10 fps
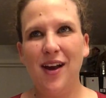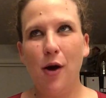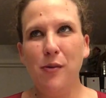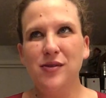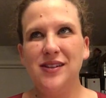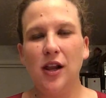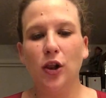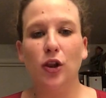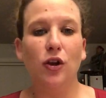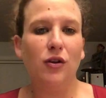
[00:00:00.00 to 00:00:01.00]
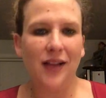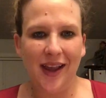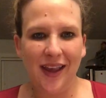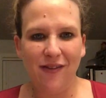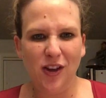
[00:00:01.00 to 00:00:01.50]
almost look
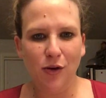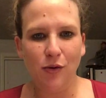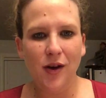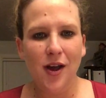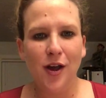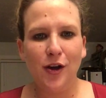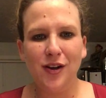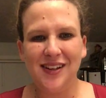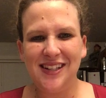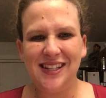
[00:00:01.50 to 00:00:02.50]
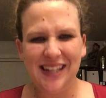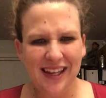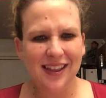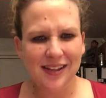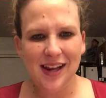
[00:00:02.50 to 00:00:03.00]
like if you could
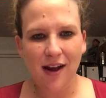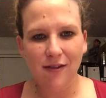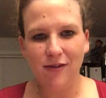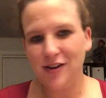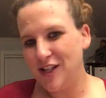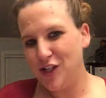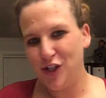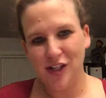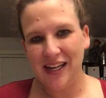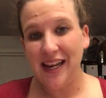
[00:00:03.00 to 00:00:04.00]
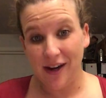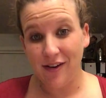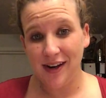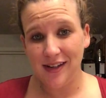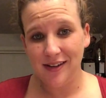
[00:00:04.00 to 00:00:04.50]
see the sound versus just hear
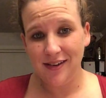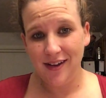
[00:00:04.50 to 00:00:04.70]
it.